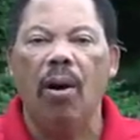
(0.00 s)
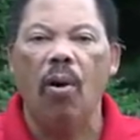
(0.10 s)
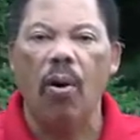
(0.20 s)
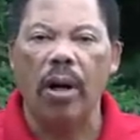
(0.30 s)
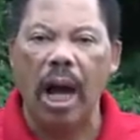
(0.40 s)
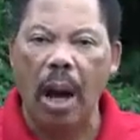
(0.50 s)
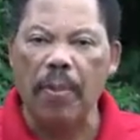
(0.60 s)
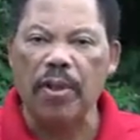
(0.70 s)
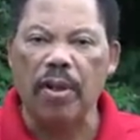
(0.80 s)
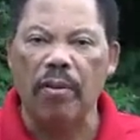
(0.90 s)
or
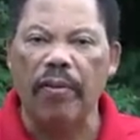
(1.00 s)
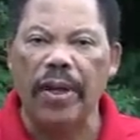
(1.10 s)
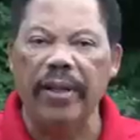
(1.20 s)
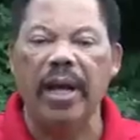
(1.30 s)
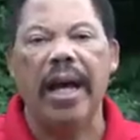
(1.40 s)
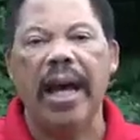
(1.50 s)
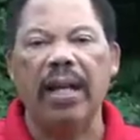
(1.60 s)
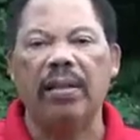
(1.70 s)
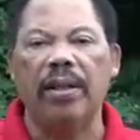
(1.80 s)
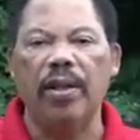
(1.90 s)
copper sulfate. And I
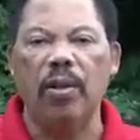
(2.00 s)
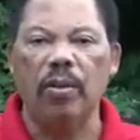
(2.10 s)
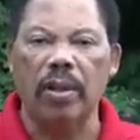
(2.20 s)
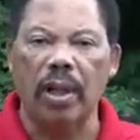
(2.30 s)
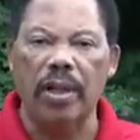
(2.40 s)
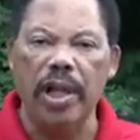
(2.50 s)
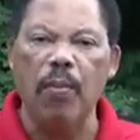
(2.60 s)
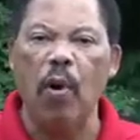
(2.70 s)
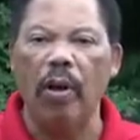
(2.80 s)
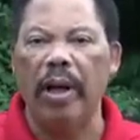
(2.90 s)
actually use
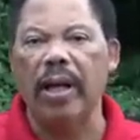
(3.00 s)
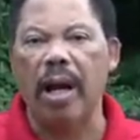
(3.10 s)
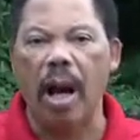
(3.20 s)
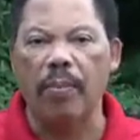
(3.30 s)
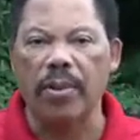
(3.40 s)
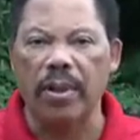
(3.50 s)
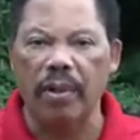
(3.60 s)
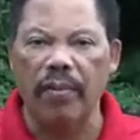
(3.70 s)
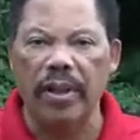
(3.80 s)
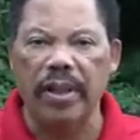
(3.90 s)
neem oil and copper
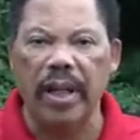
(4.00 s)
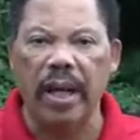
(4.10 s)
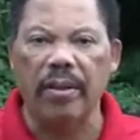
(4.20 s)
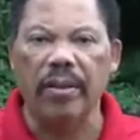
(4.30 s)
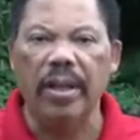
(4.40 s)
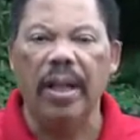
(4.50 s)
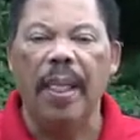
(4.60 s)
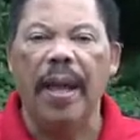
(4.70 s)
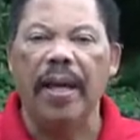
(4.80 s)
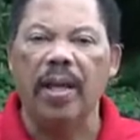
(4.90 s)
sulfate together,
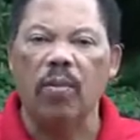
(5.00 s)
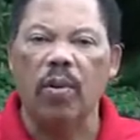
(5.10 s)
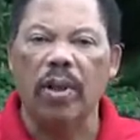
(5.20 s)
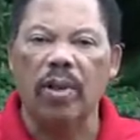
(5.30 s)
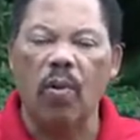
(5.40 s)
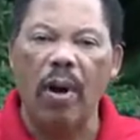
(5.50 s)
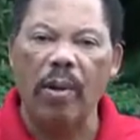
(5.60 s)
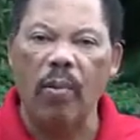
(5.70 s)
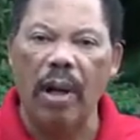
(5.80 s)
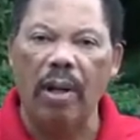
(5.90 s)
and it works
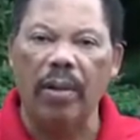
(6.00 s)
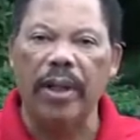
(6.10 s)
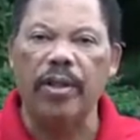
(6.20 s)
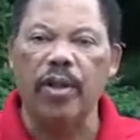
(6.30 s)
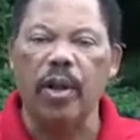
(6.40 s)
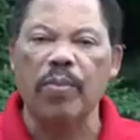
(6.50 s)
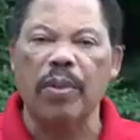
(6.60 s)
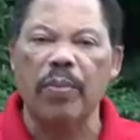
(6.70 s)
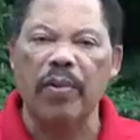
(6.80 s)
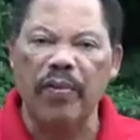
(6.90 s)
quite well in terms
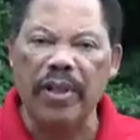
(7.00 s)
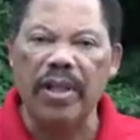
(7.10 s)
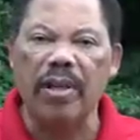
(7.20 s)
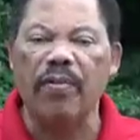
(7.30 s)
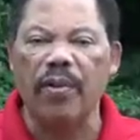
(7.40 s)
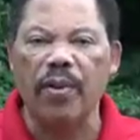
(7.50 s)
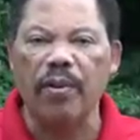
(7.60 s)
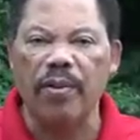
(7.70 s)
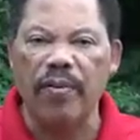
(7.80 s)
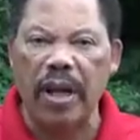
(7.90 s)
of preventing
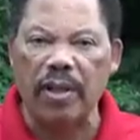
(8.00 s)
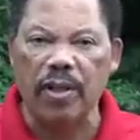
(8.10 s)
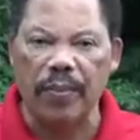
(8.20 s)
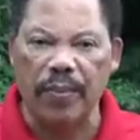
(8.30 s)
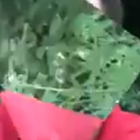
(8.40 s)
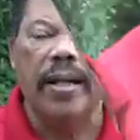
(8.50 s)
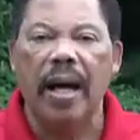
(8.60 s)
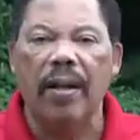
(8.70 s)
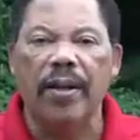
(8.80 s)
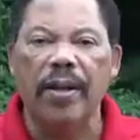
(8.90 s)
further infection.
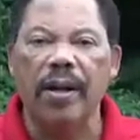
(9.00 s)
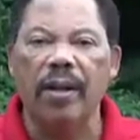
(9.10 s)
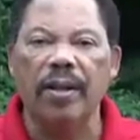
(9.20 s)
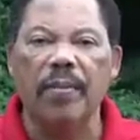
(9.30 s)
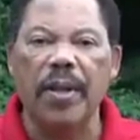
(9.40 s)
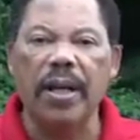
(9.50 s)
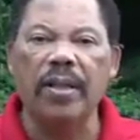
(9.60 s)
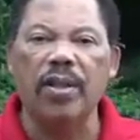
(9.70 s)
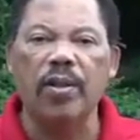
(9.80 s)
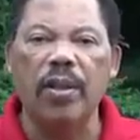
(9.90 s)
Now, there are some things
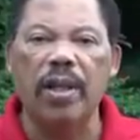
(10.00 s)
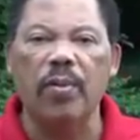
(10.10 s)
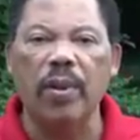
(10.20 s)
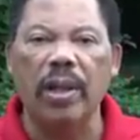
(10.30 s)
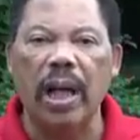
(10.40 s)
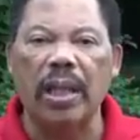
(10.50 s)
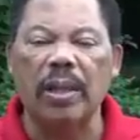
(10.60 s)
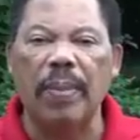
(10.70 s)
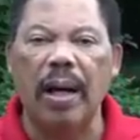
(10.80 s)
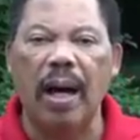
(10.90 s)
that you need to realize
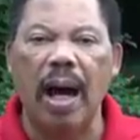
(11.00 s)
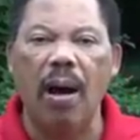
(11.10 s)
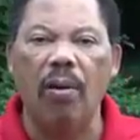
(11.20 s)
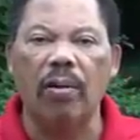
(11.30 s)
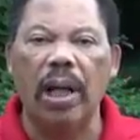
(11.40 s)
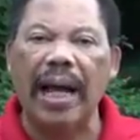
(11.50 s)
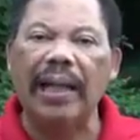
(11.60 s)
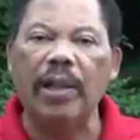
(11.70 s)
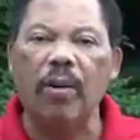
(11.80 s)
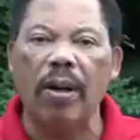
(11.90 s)
about how
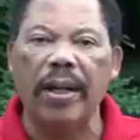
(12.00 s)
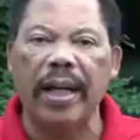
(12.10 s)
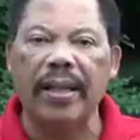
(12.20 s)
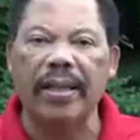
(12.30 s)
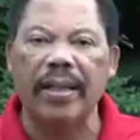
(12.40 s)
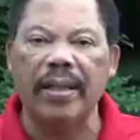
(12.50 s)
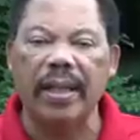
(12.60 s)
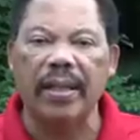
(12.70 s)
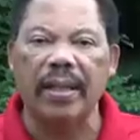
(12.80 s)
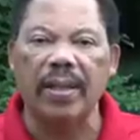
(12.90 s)
likely you are to get these
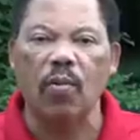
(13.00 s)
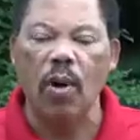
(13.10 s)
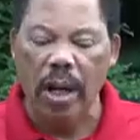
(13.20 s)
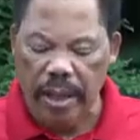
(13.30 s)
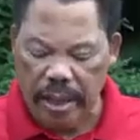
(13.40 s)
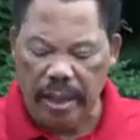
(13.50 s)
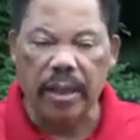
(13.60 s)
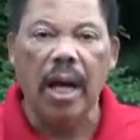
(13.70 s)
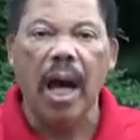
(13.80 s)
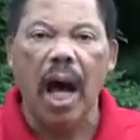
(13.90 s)
diseases. One is
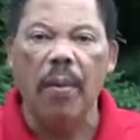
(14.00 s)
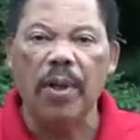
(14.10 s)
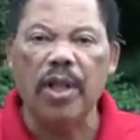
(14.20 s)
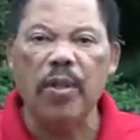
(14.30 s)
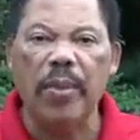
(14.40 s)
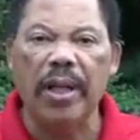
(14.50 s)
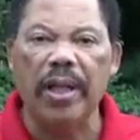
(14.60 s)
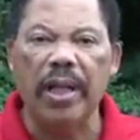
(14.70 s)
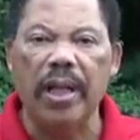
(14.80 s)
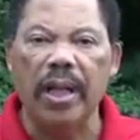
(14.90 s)
how much
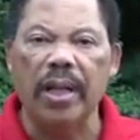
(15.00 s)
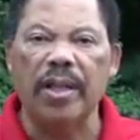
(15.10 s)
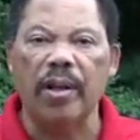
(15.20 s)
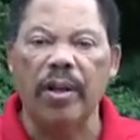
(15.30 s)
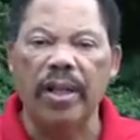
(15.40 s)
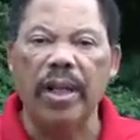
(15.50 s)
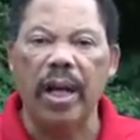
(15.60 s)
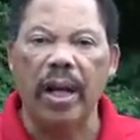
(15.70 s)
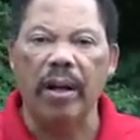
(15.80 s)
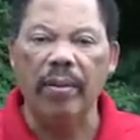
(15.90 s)
humidity is there in
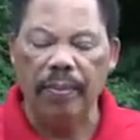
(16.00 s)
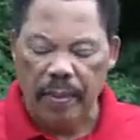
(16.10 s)
the air,